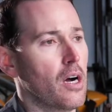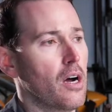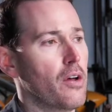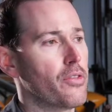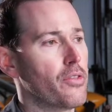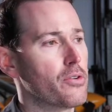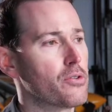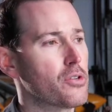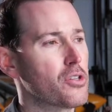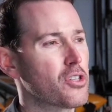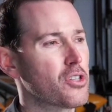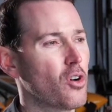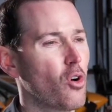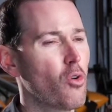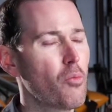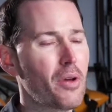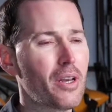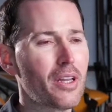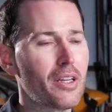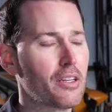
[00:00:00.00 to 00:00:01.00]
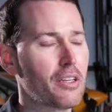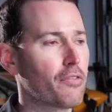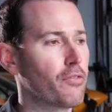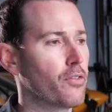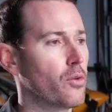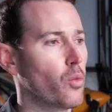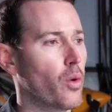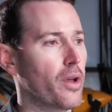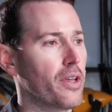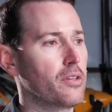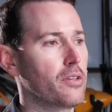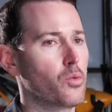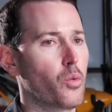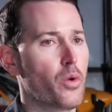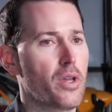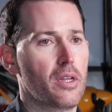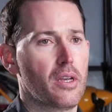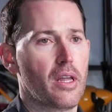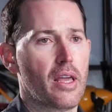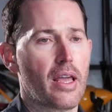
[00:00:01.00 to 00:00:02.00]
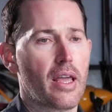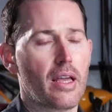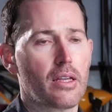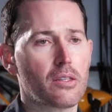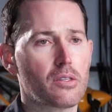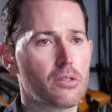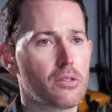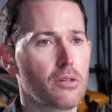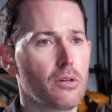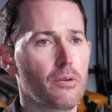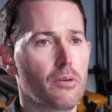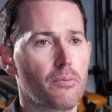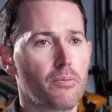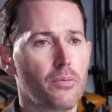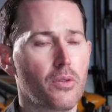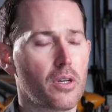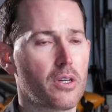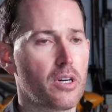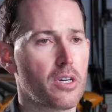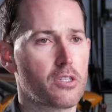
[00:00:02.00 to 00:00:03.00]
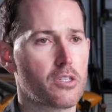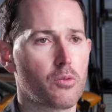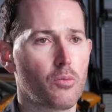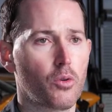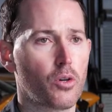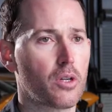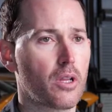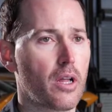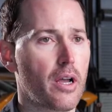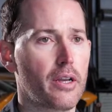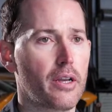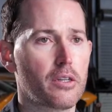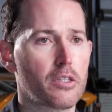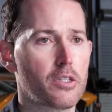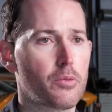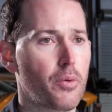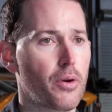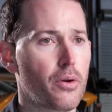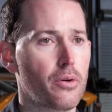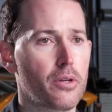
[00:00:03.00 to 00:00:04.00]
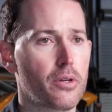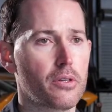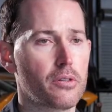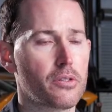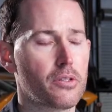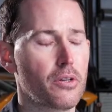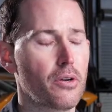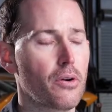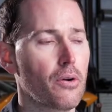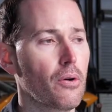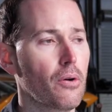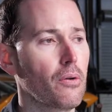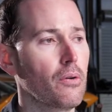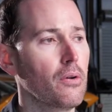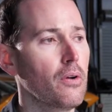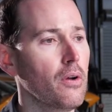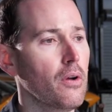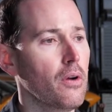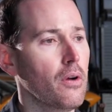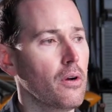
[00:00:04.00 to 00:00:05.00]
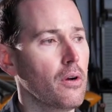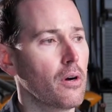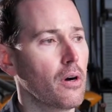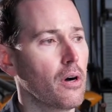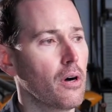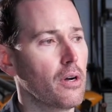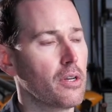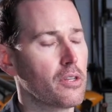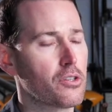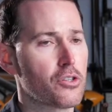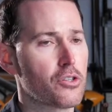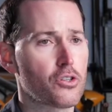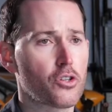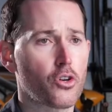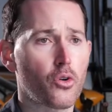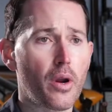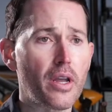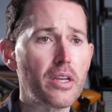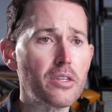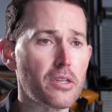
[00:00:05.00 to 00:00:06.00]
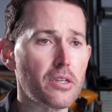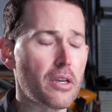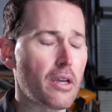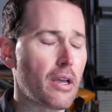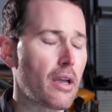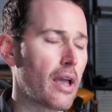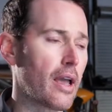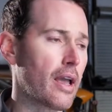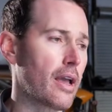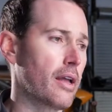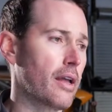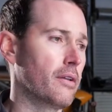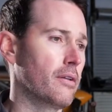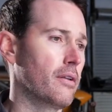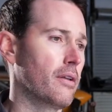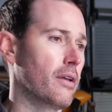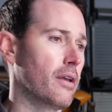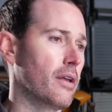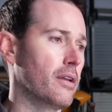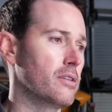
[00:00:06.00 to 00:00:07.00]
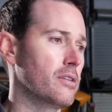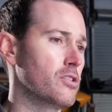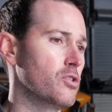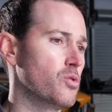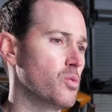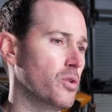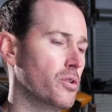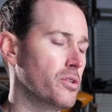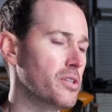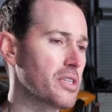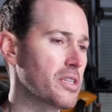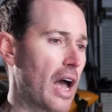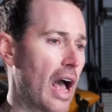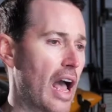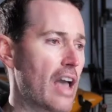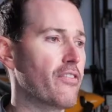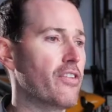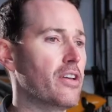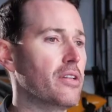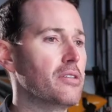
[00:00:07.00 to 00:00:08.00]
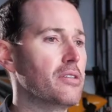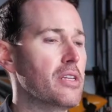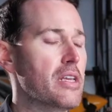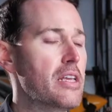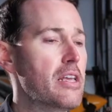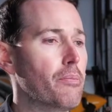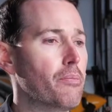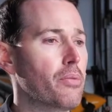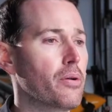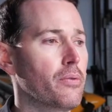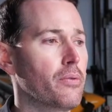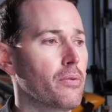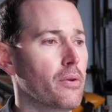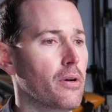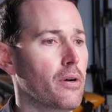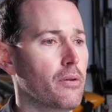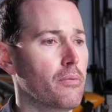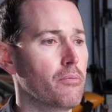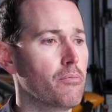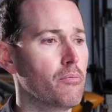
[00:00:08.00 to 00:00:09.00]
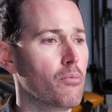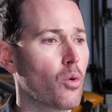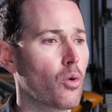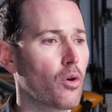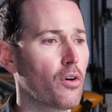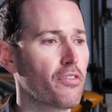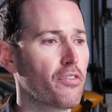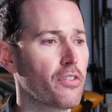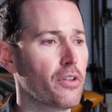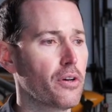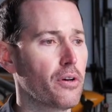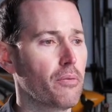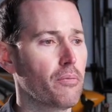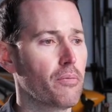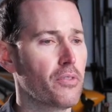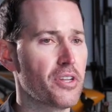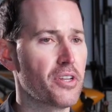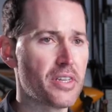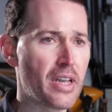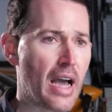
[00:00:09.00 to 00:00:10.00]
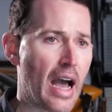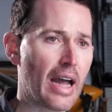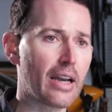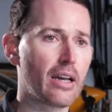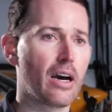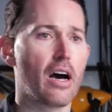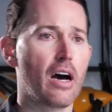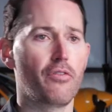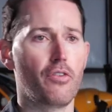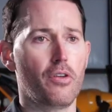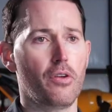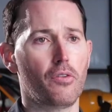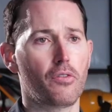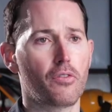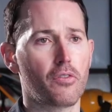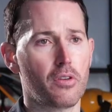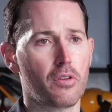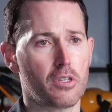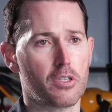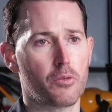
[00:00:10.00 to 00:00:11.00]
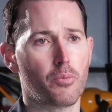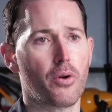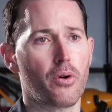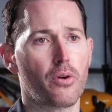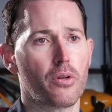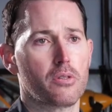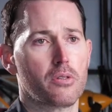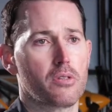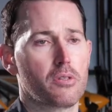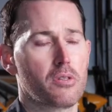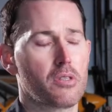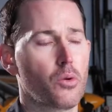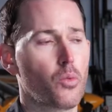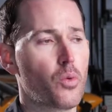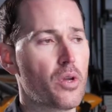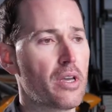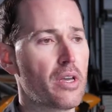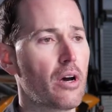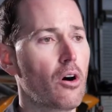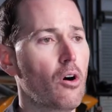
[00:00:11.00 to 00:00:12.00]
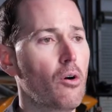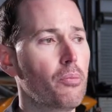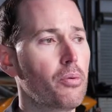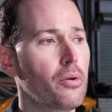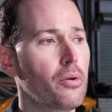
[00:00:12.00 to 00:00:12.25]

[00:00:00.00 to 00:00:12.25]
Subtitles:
There's so many different ways we enhance the customer-client experience here. It's just crazy. And as you really dive in deep, more of the not obvious experiences that we help